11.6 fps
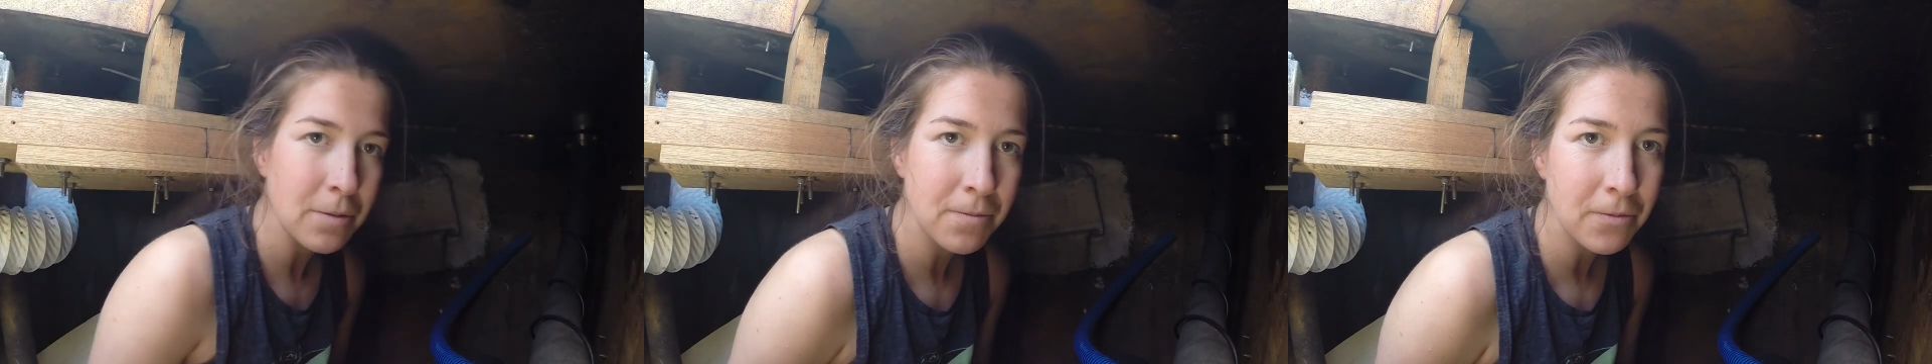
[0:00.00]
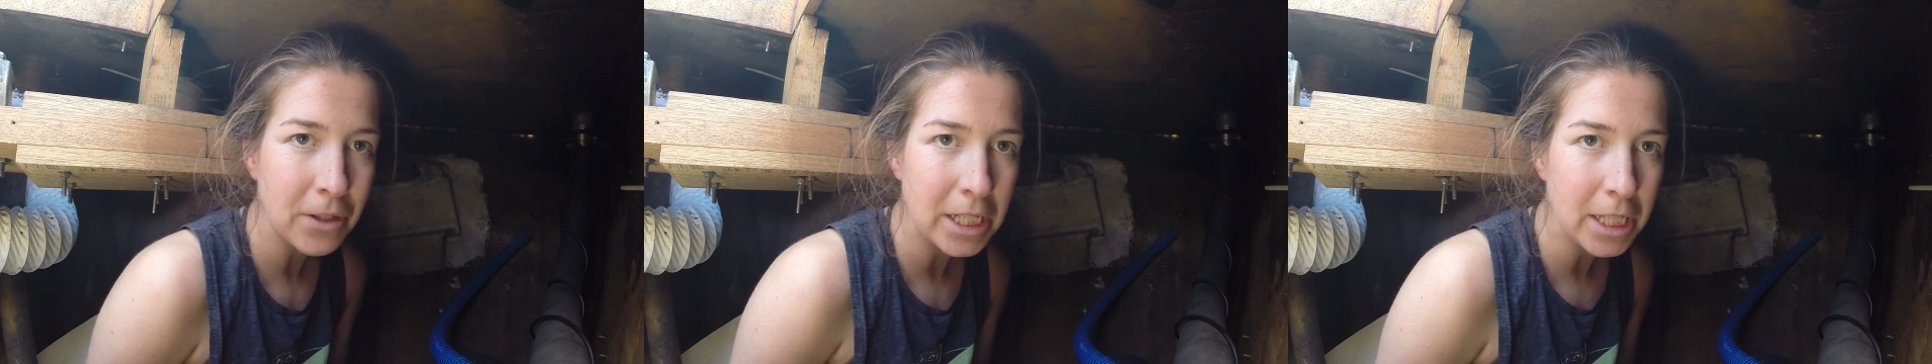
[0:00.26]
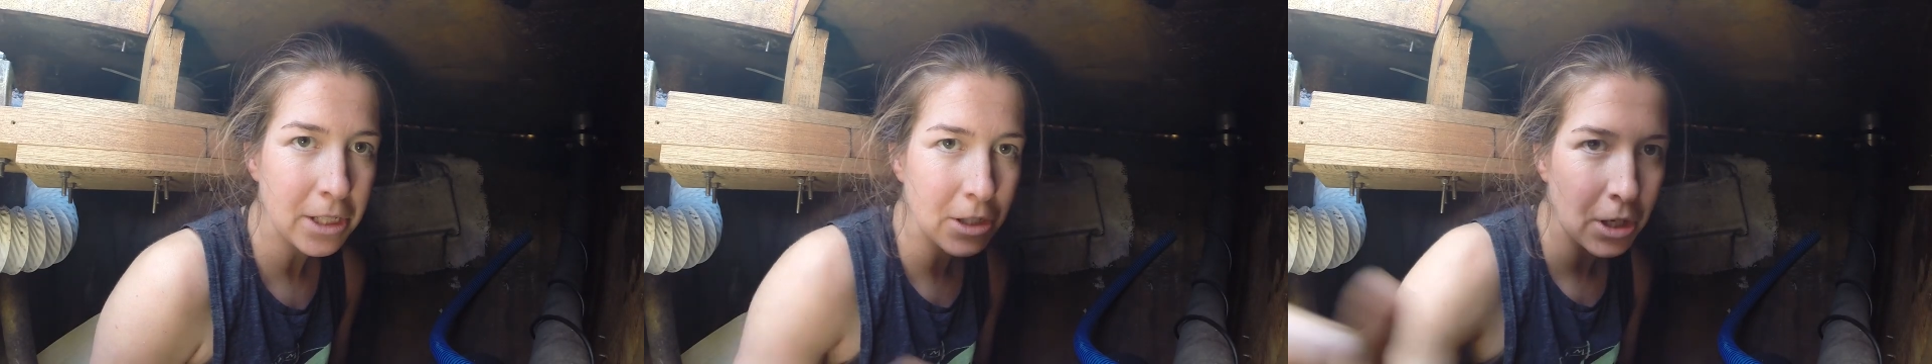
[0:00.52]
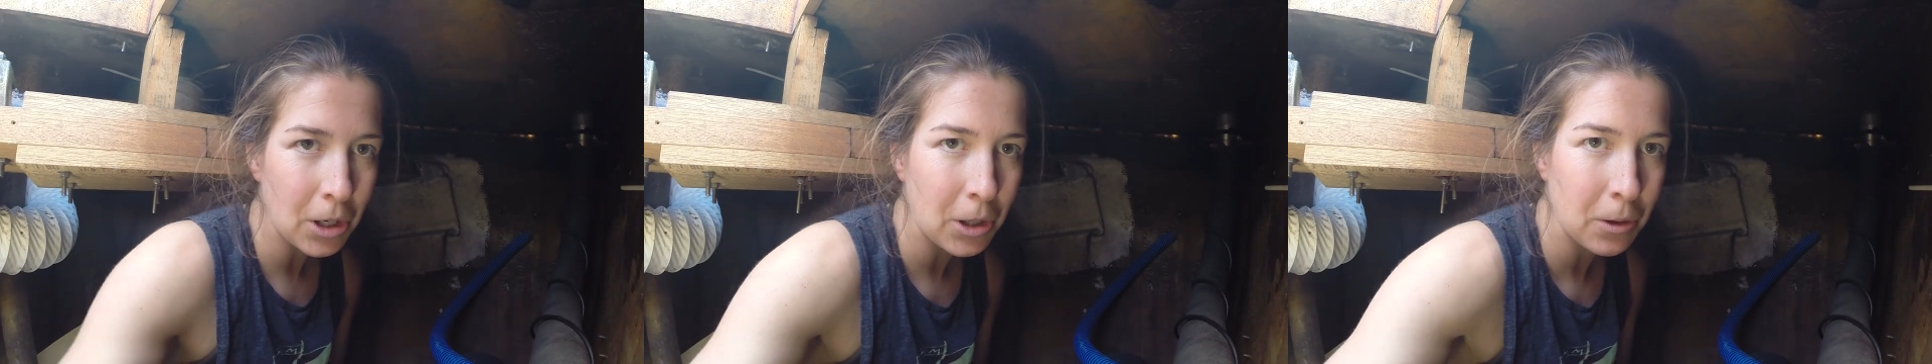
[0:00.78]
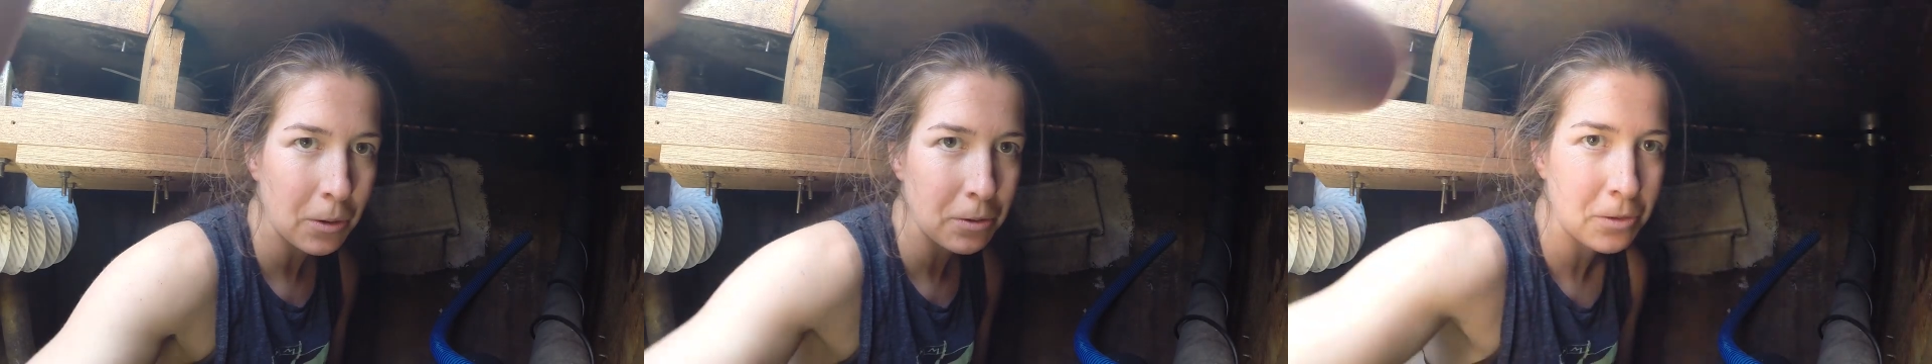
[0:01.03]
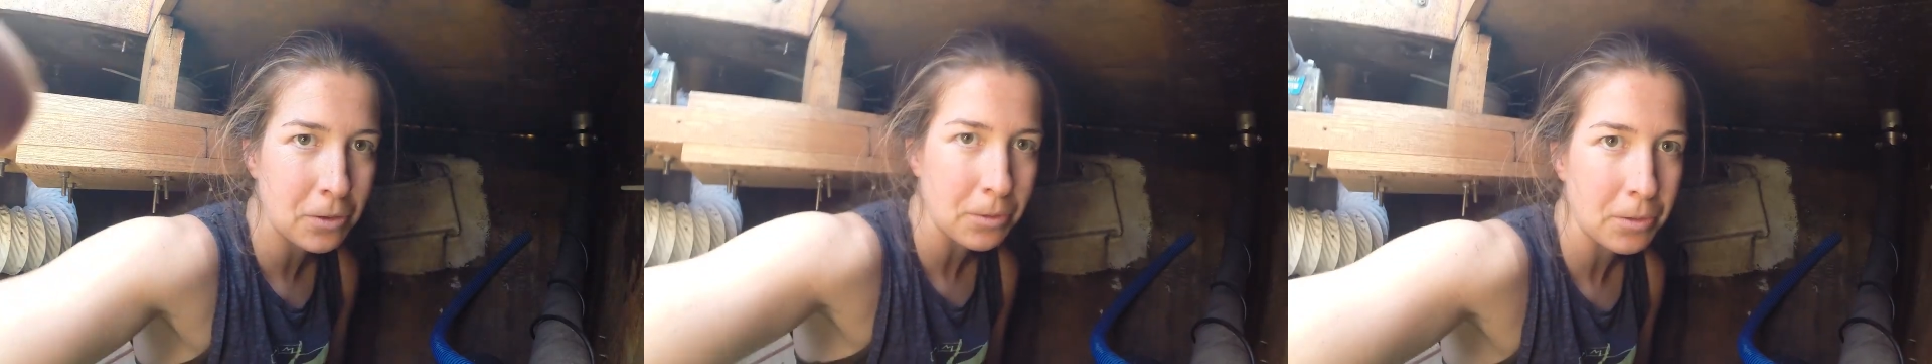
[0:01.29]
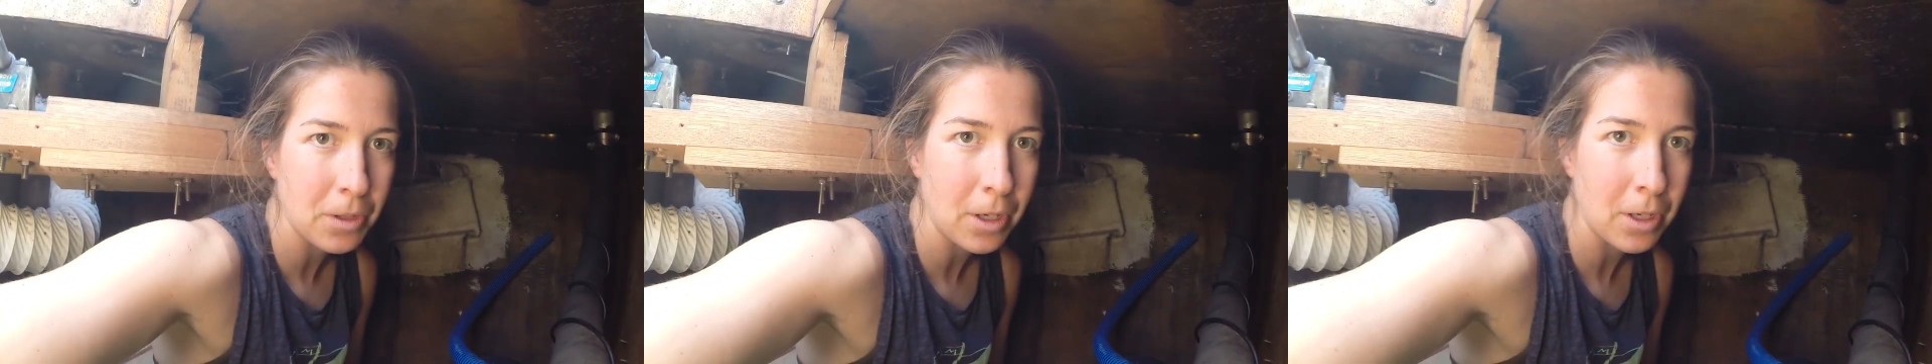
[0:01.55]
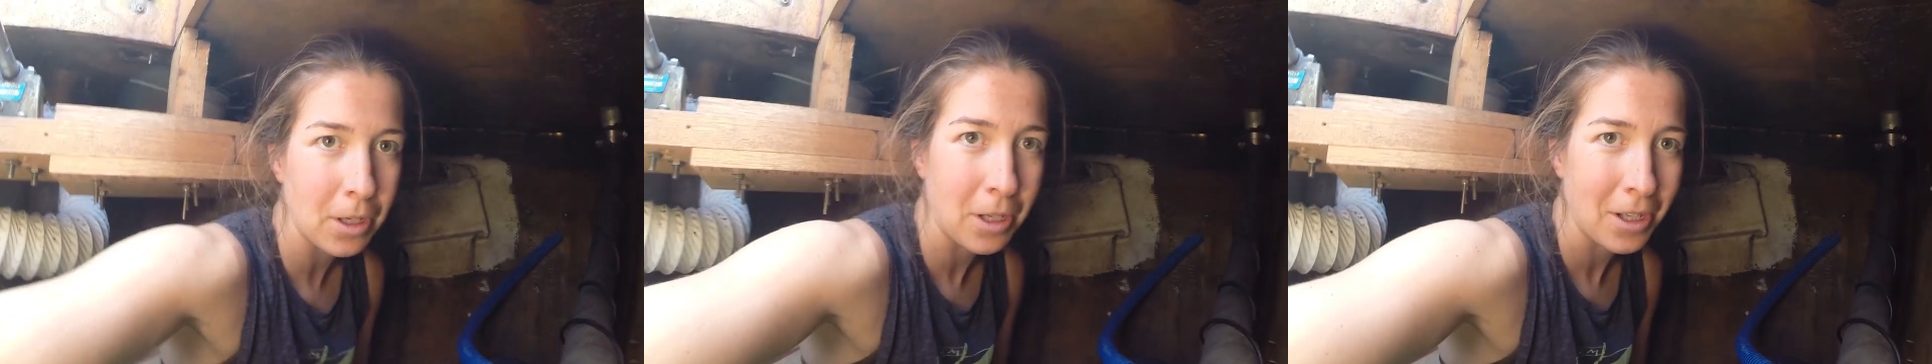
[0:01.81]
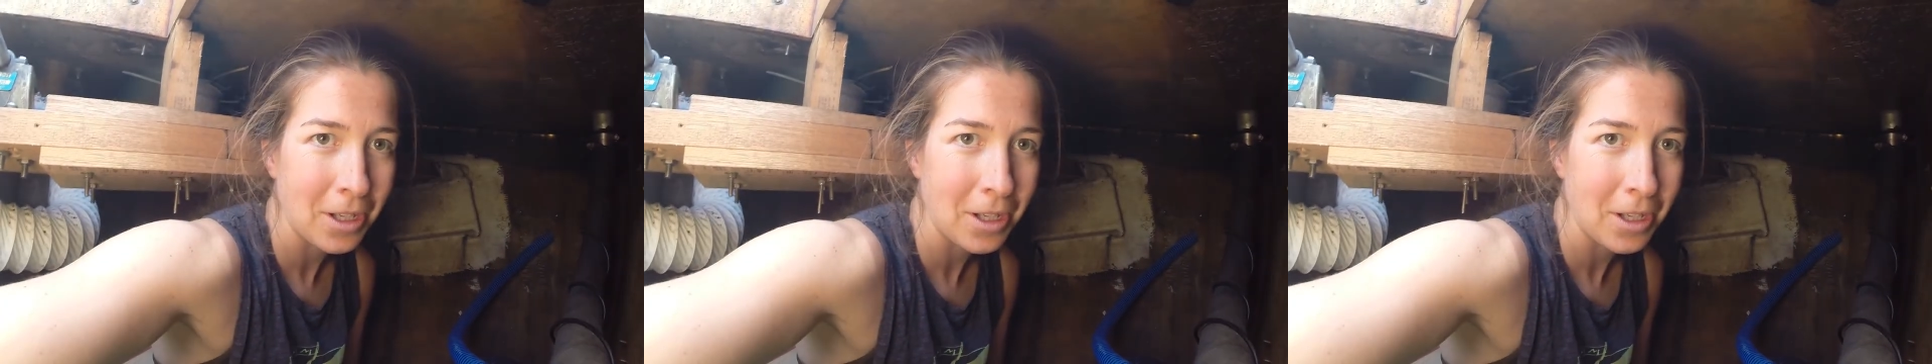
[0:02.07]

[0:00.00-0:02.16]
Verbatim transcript: to feed the hose through the,